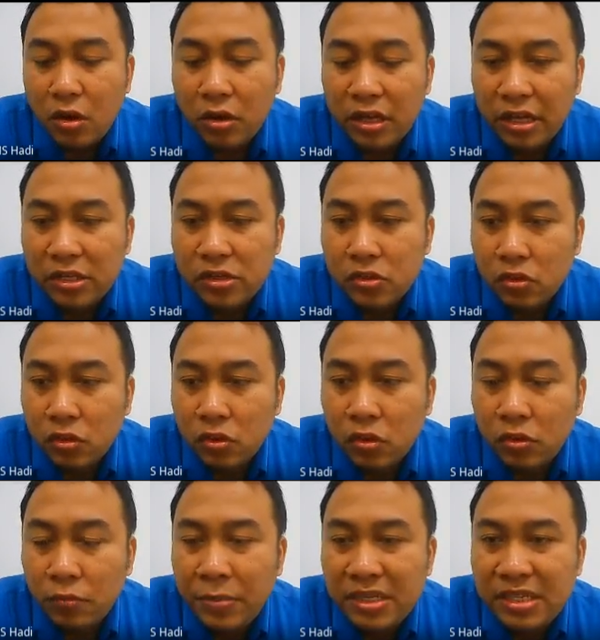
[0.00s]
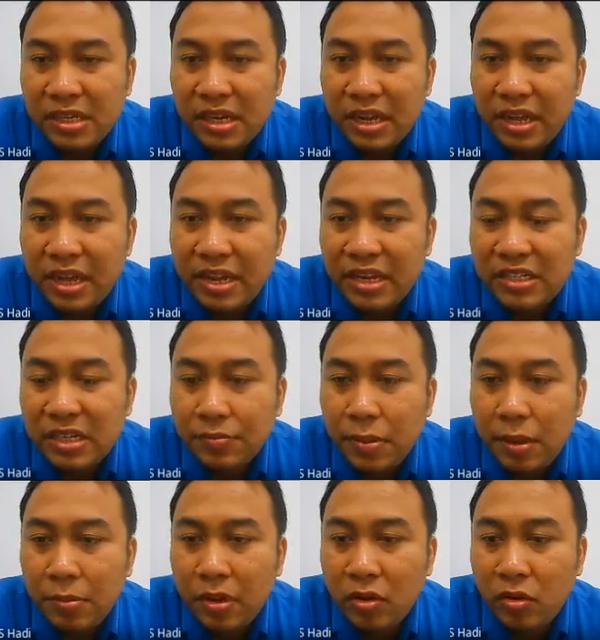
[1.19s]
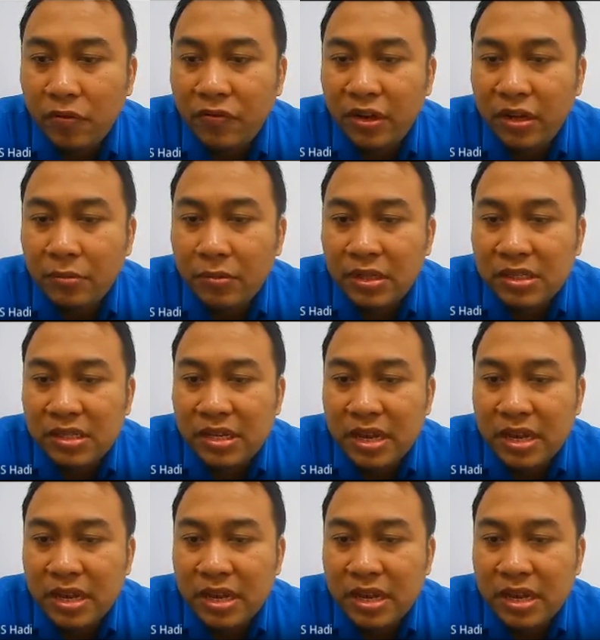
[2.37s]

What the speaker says: Okay, so basically, initial public offering means